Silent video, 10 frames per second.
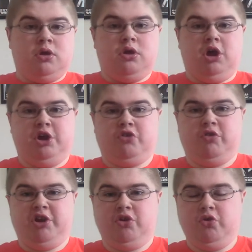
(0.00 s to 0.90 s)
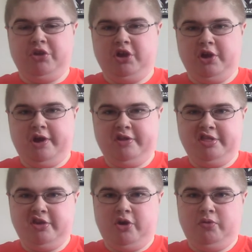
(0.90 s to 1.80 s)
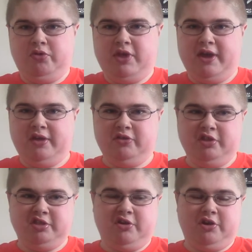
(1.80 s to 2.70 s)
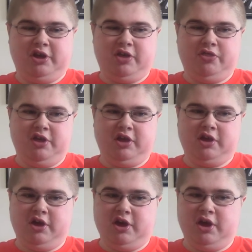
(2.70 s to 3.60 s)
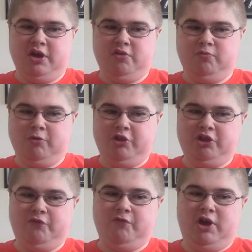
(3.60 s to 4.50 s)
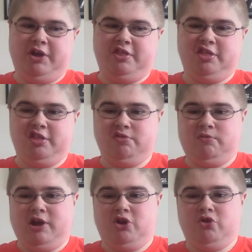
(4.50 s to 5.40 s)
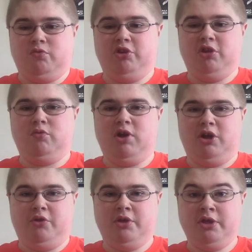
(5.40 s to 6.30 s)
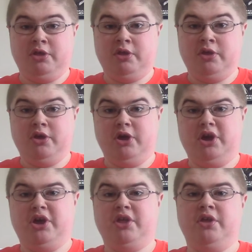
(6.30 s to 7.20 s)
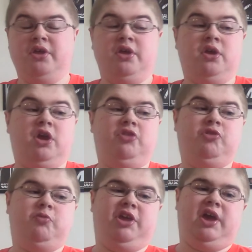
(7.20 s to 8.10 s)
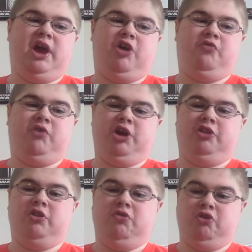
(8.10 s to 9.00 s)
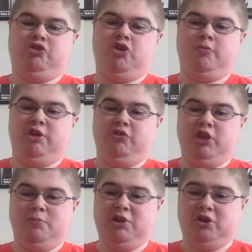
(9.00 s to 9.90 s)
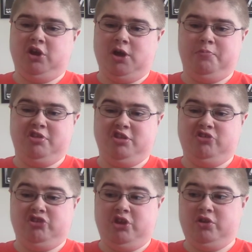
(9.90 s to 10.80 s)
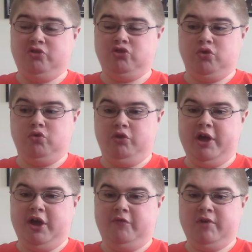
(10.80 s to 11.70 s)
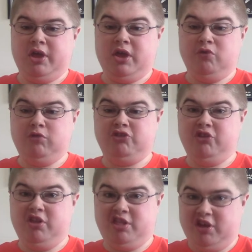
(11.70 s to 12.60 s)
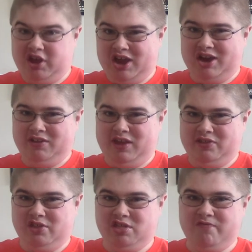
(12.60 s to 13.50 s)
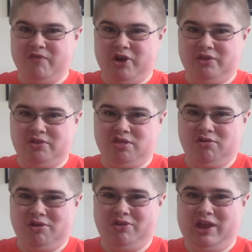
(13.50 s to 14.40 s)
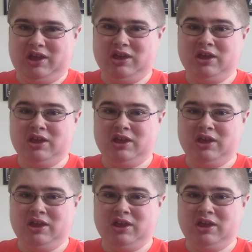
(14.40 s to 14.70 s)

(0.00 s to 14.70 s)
So this song, I think, really defines this record really well. And then we have another Toby Lehman composition, True Love, which is kind of like this fun, sort of like